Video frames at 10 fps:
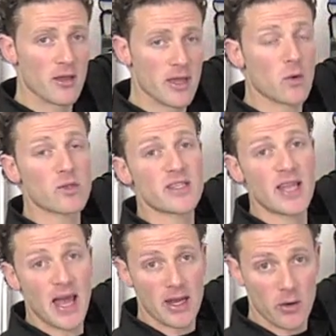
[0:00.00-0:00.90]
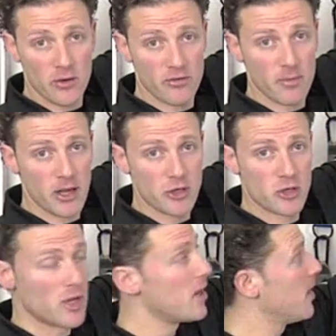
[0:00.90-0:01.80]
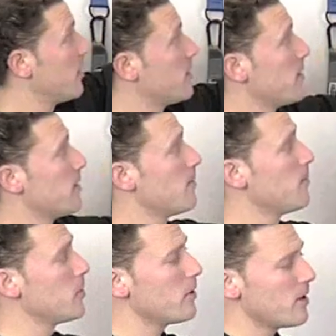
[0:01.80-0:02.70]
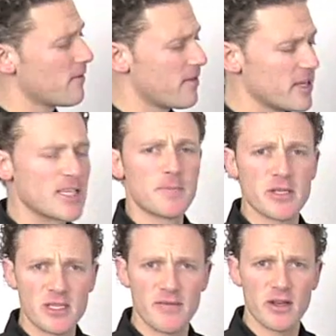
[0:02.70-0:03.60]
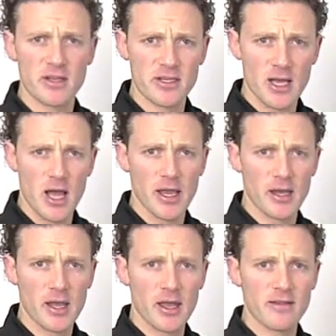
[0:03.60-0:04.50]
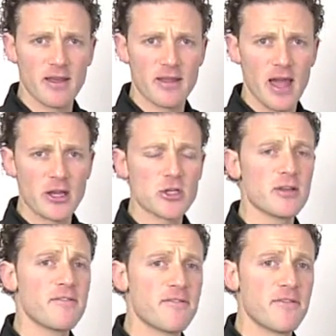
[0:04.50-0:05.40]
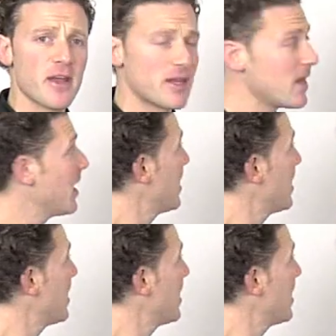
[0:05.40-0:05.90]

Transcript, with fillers: They don't stand out as much. The beauty of this specific design is that they actually fit